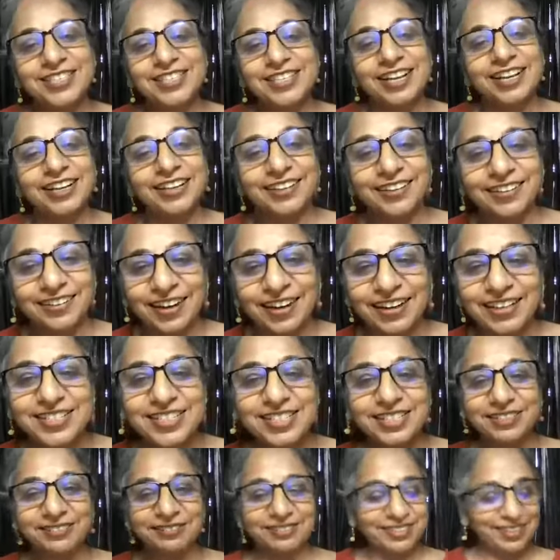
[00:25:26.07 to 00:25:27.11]

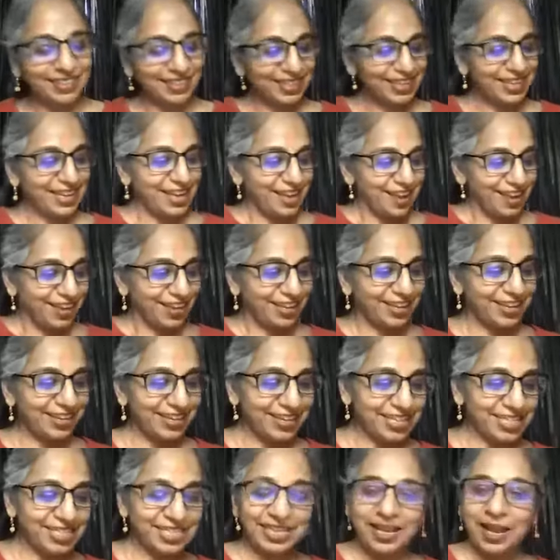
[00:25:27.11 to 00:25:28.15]
aggressive,
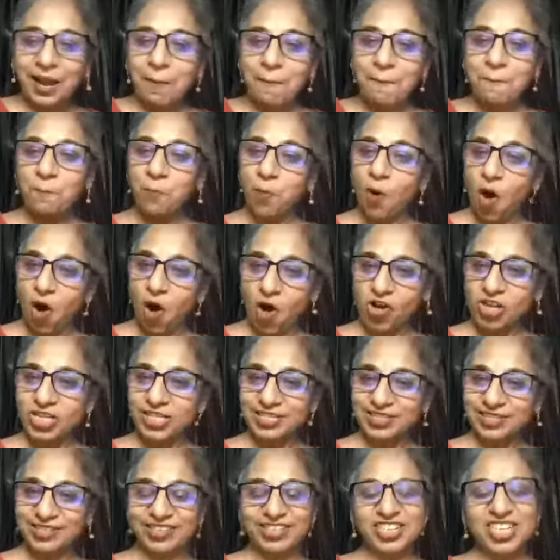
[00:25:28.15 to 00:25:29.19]
he's
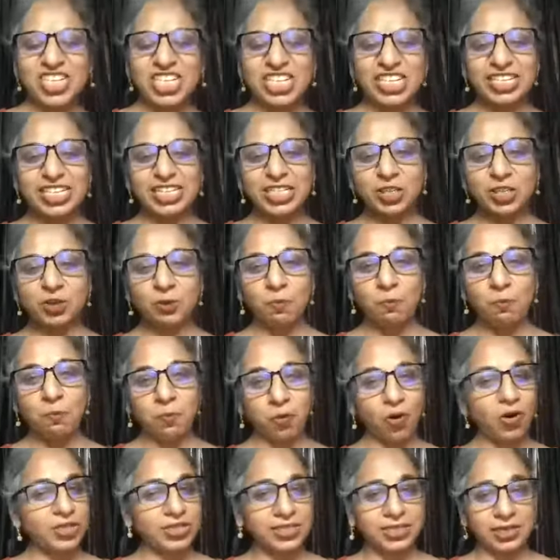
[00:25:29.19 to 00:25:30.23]
boss, she's
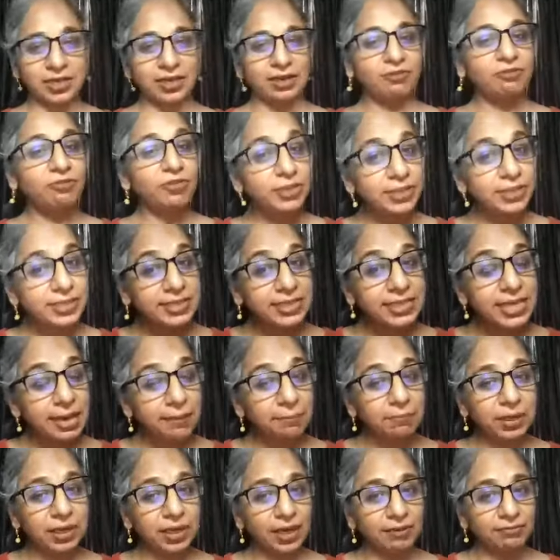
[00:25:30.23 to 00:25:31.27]
bossy, for the same
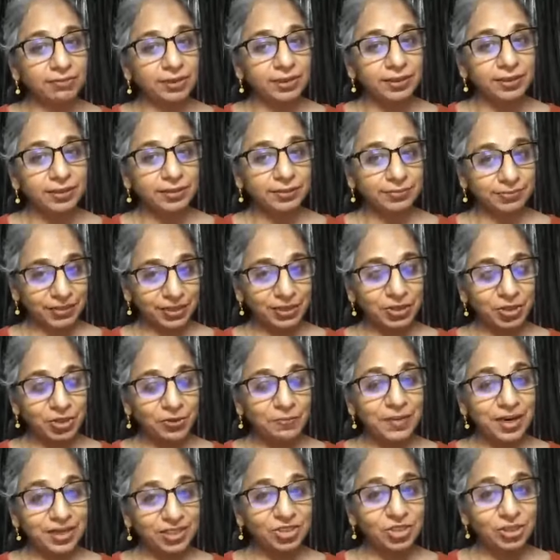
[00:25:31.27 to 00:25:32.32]
behavior.
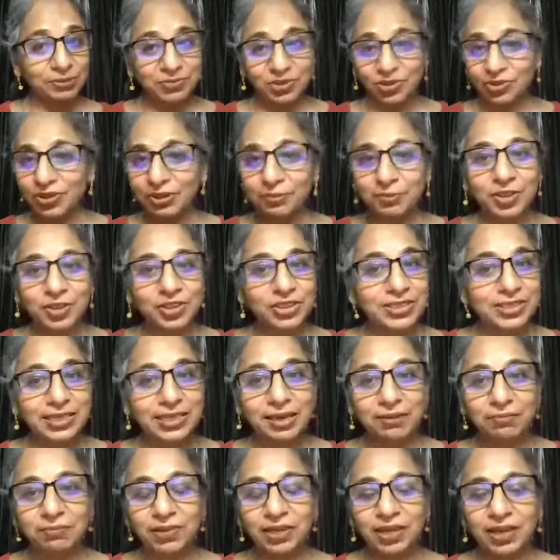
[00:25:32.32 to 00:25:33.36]
Mind you, I'm talking about the
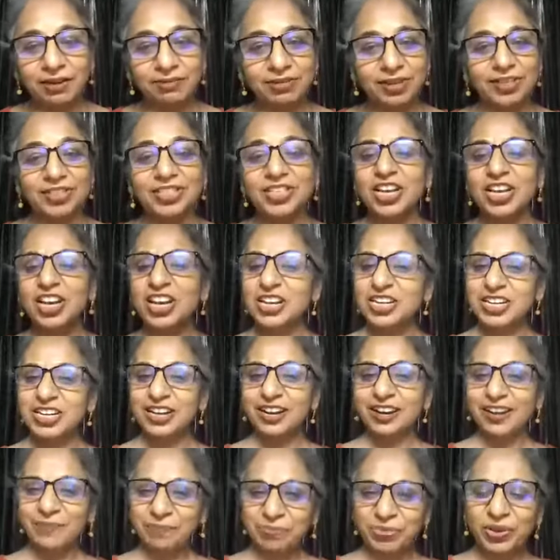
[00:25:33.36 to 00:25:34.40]
same behaviors.
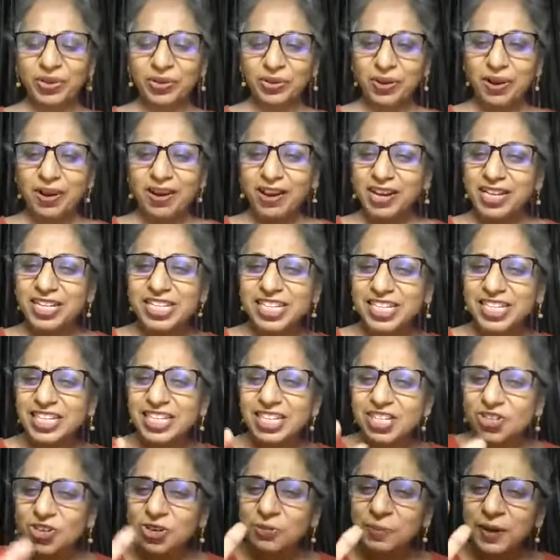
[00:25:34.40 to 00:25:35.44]
She
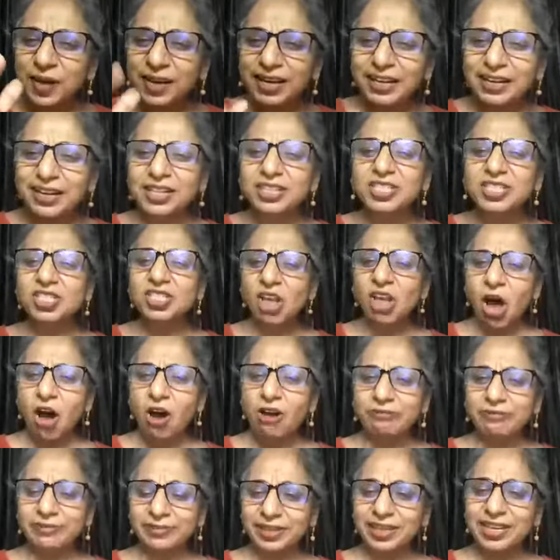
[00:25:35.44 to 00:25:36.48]
should be a little
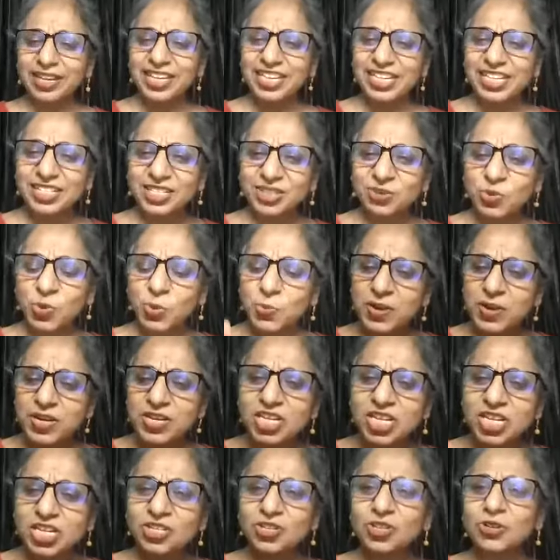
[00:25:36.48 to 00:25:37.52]
soft. She's a woman.
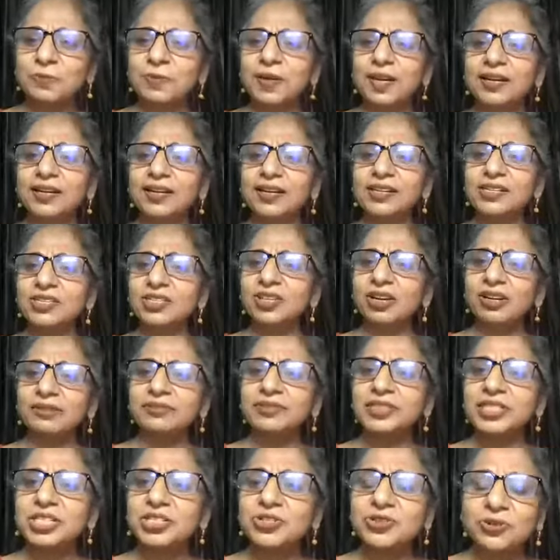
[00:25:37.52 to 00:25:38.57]
She should be a little soft.
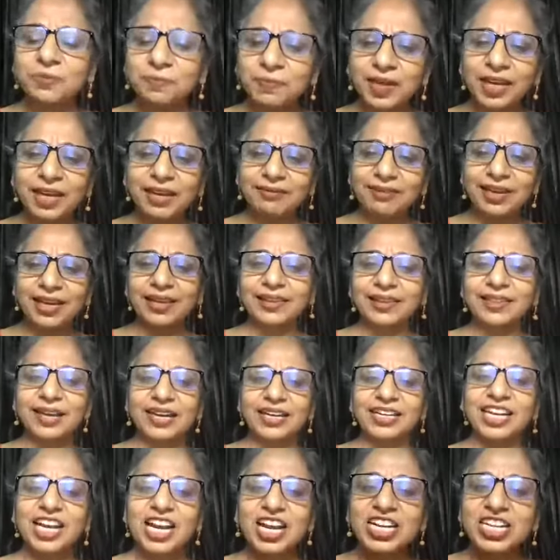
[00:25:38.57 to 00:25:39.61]
She shouldn't behave like that.
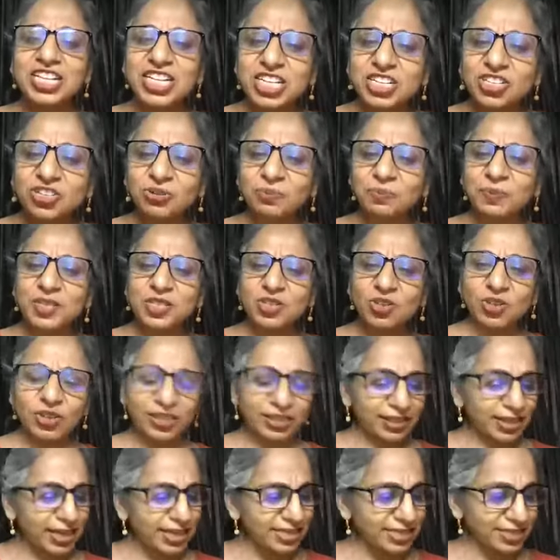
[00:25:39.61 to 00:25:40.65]
She shouldn't be so
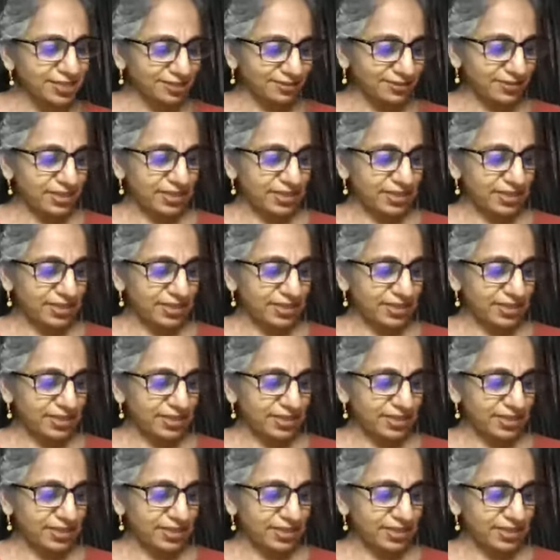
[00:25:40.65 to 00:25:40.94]
aggressive.